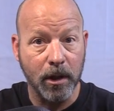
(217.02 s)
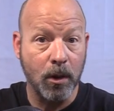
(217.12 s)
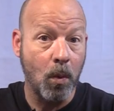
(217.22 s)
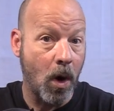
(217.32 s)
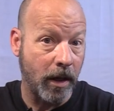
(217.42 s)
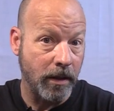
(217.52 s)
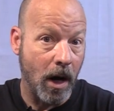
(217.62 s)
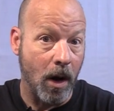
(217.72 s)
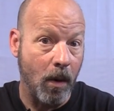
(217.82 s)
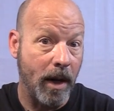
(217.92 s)
you're going to want to
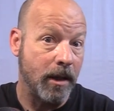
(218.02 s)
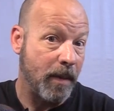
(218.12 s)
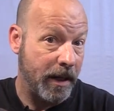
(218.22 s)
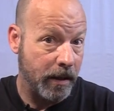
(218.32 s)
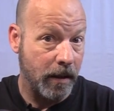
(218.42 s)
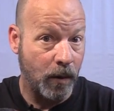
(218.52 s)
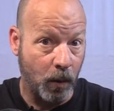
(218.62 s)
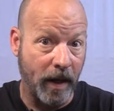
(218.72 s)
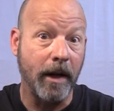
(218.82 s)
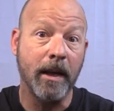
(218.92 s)
know, and depending on your
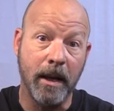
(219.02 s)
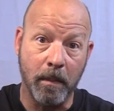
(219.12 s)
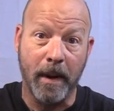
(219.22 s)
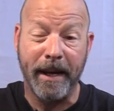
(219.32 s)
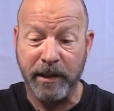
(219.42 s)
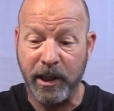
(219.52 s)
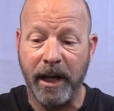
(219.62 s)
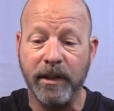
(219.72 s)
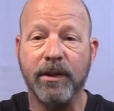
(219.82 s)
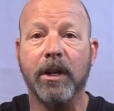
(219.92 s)
rig, it may
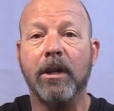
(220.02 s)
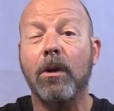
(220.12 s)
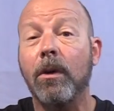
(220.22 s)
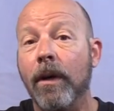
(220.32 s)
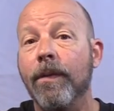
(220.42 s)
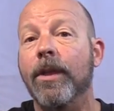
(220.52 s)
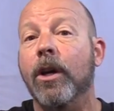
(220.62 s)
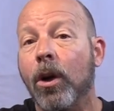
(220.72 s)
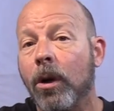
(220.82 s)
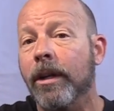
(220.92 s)
change the, cur the
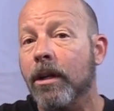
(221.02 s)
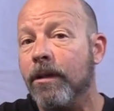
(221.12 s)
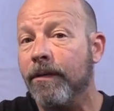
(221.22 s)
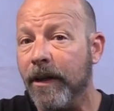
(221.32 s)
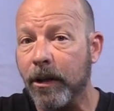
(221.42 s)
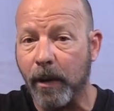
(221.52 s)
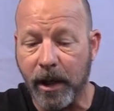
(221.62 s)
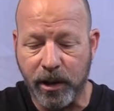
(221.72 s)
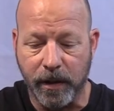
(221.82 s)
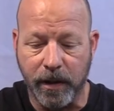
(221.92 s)
current
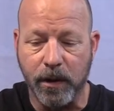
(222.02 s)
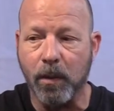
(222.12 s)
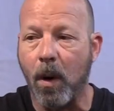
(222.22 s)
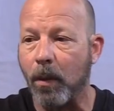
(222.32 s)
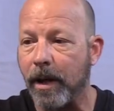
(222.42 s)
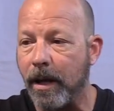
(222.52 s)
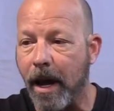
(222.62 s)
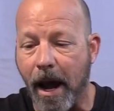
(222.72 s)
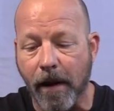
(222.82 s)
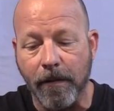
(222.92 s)
configuration that you already
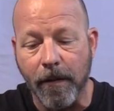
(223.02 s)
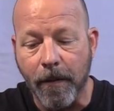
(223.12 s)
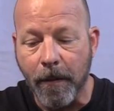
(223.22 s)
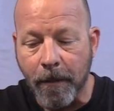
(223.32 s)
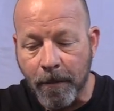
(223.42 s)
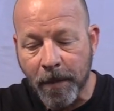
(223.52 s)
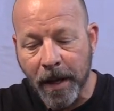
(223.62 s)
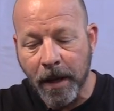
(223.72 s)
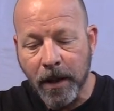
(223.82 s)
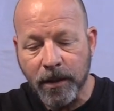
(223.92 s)
have.
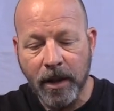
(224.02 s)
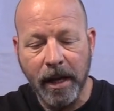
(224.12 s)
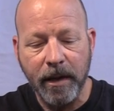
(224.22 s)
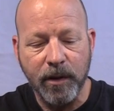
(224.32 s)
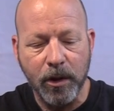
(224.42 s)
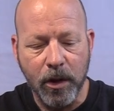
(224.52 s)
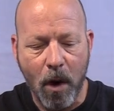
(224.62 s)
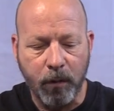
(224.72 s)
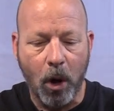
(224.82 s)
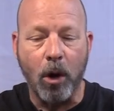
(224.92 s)
So that gives you the
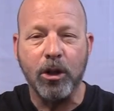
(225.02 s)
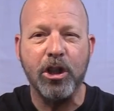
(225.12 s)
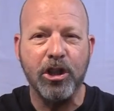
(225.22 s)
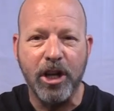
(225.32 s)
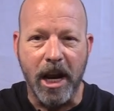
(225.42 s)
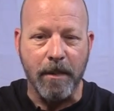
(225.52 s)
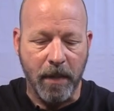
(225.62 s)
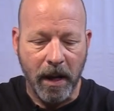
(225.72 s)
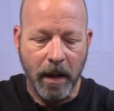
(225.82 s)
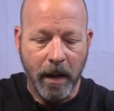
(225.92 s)
overall shape
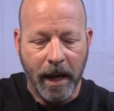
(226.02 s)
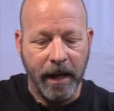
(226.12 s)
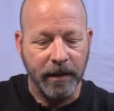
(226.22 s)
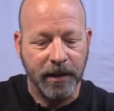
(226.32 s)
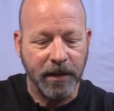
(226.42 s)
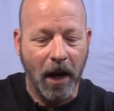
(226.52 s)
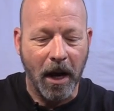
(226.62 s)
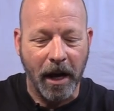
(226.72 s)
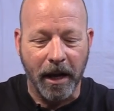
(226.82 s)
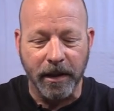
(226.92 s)
and
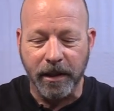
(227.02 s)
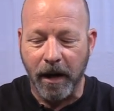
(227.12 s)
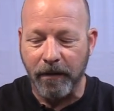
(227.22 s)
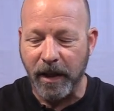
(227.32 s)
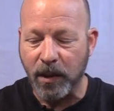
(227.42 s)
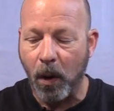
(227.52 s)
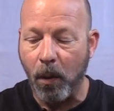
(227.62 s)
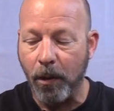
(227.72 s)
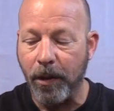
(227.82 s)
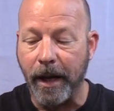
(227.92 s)
size of this
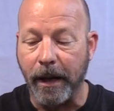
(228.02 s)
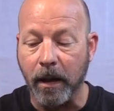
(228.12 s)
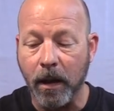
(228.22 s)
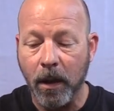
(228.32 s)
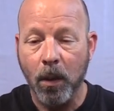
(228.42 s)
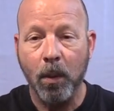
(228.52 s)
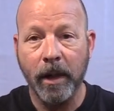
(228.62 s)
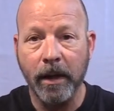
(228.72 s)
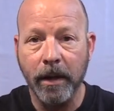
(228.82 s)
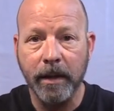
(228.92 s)
whole thing. When
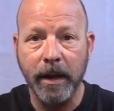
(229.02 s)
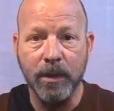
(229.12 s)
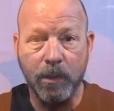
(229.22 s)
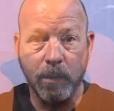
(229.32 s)
I look at these